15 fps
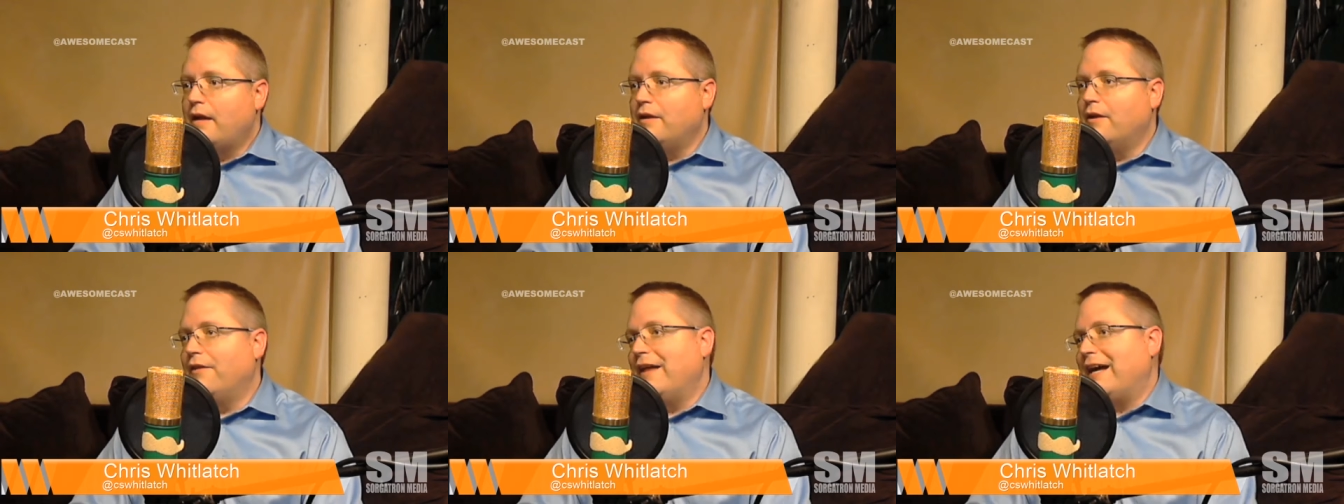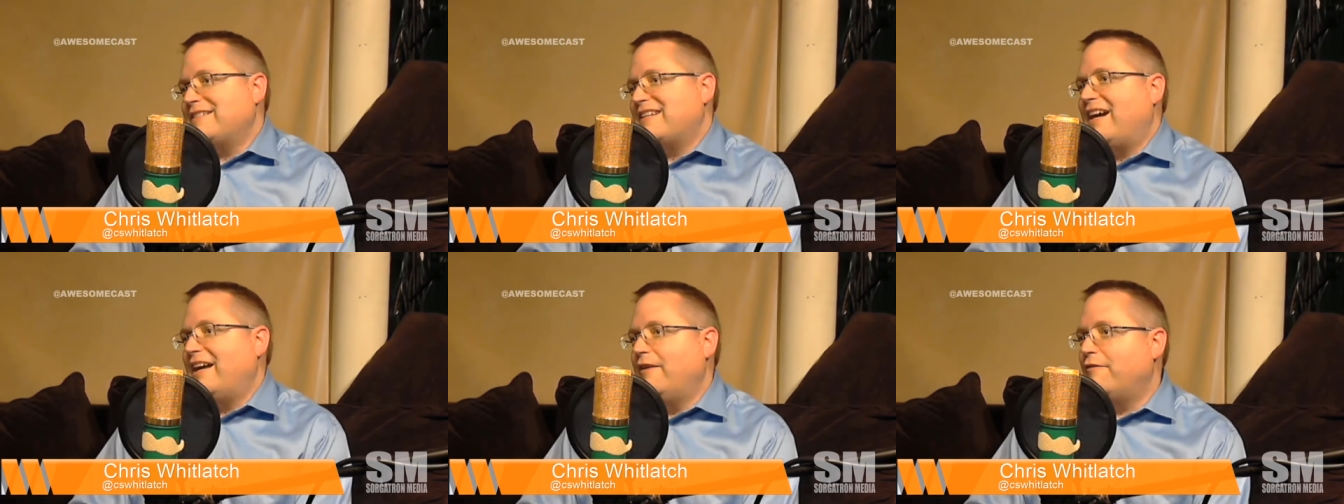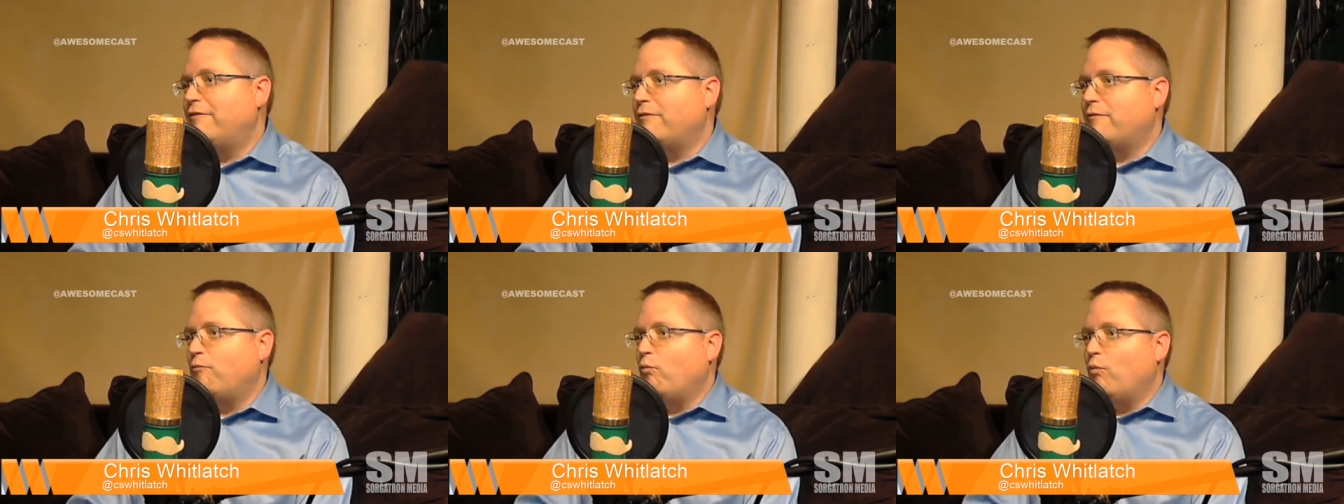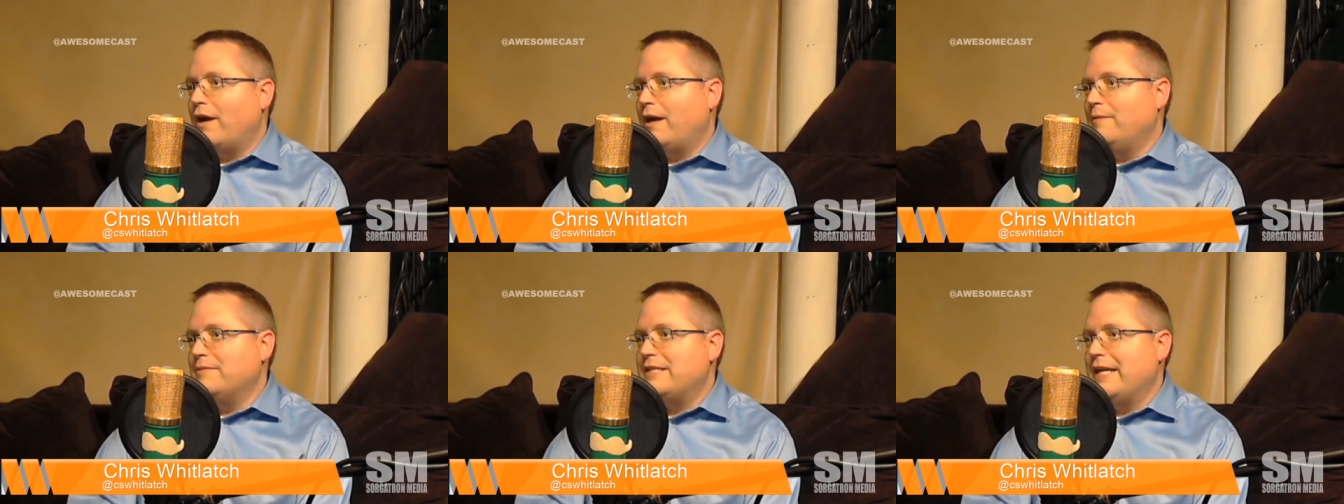That's kind of
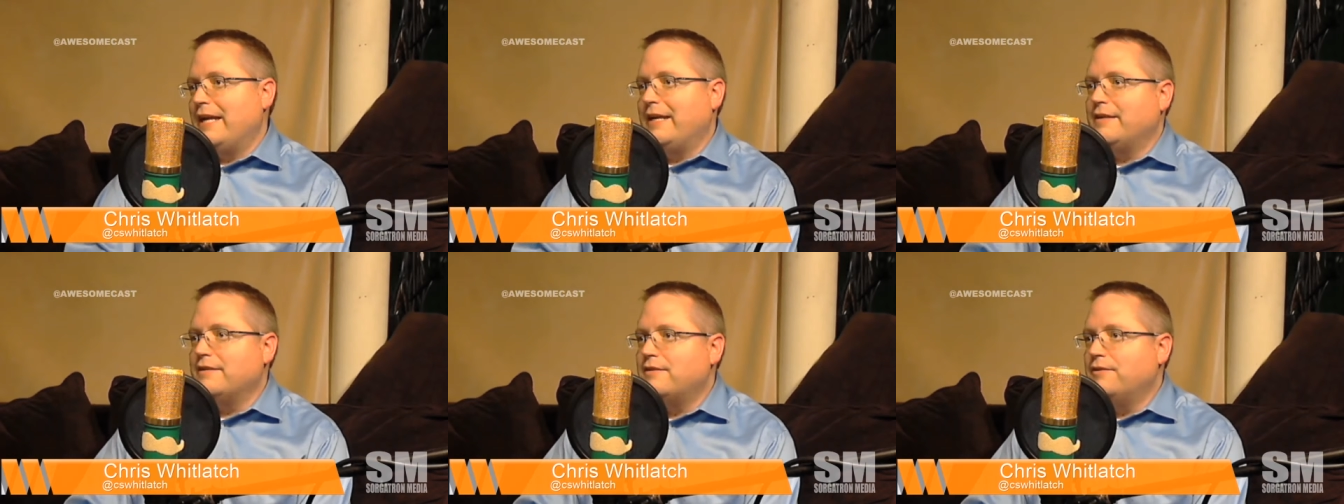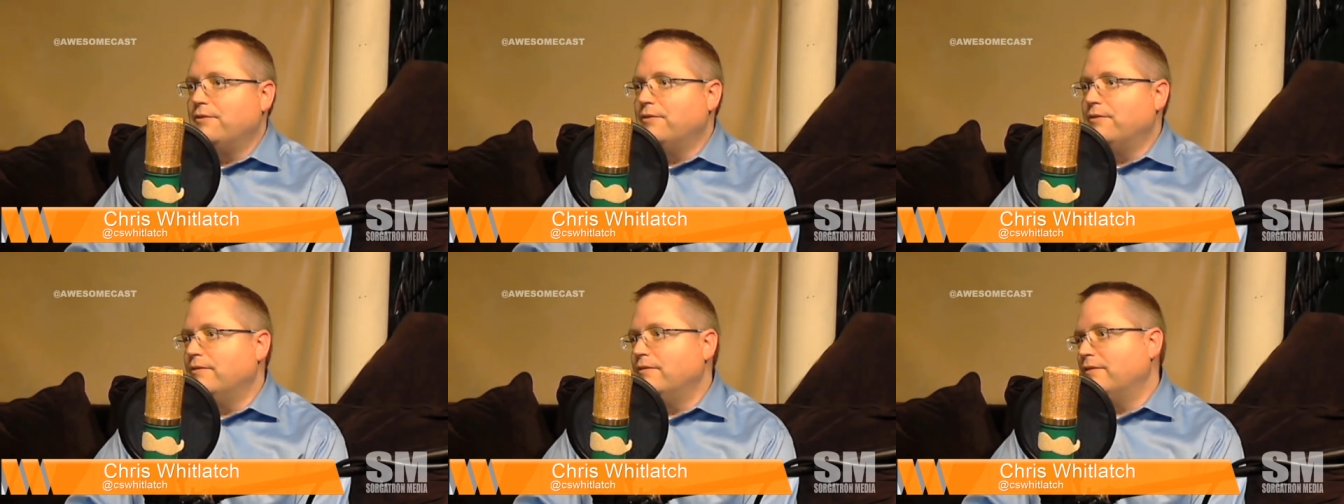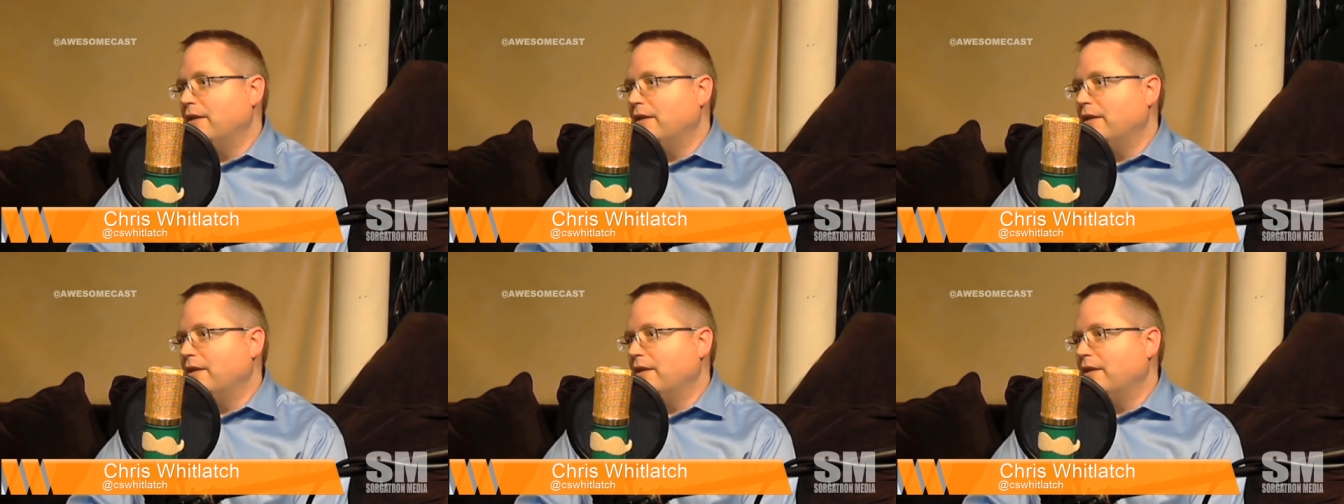what I'm saying to